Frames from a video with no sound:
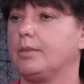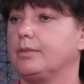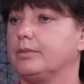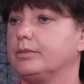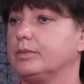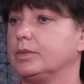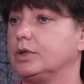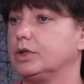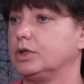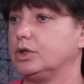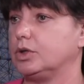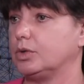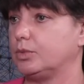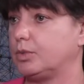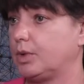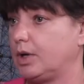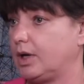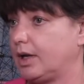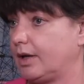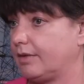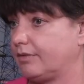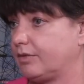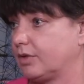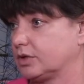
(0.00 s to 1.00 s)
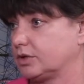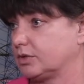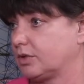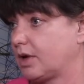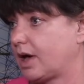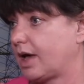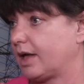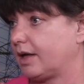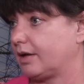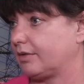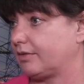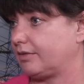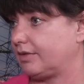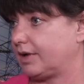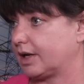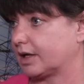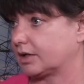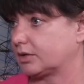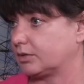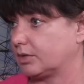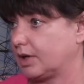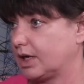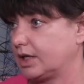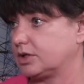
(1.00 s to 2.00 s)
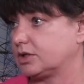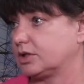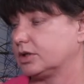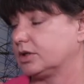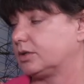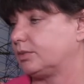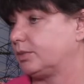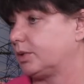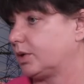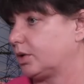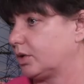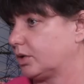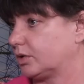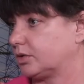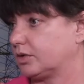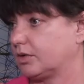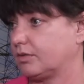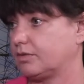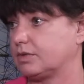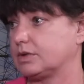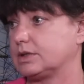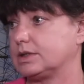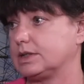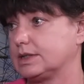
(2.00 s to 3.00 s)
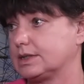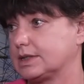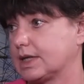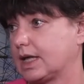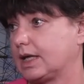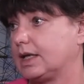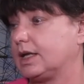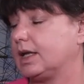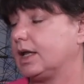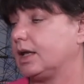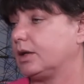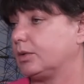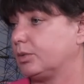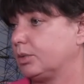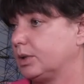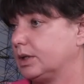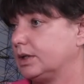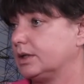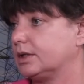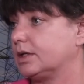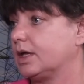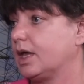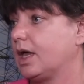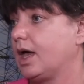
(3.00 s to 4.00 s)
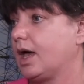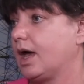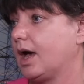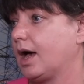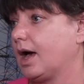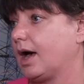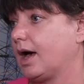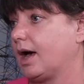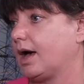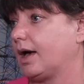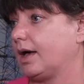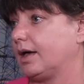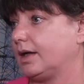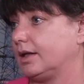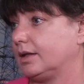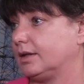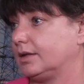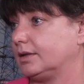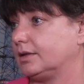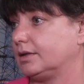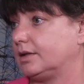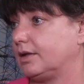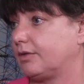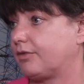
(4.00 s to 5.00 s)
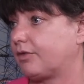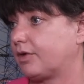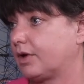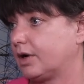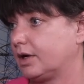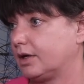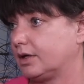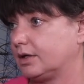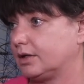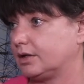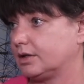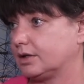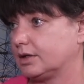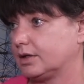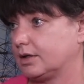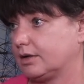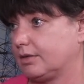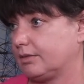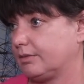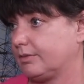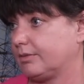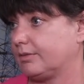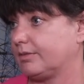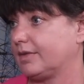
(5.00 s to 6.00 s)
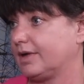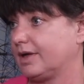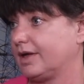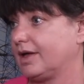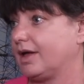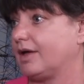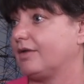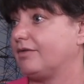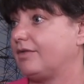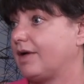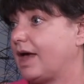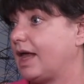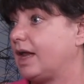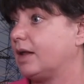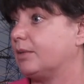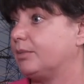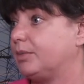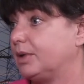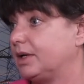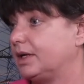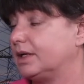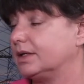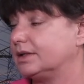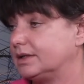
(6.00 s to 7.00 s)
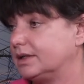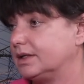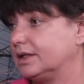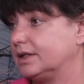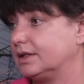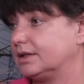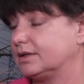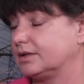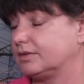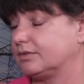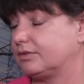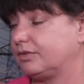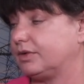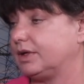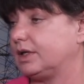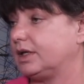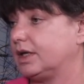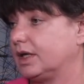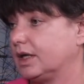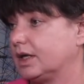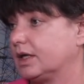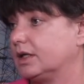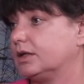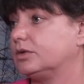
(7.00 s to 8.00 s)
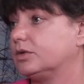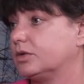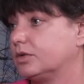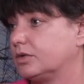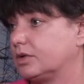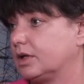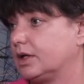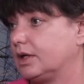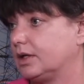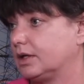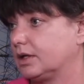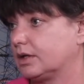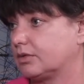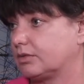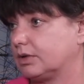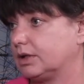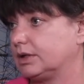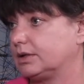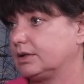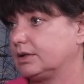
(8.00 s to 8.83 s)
you will have also higher fluctuations because obviously sun and wind are in different availabilities feeding into the grid.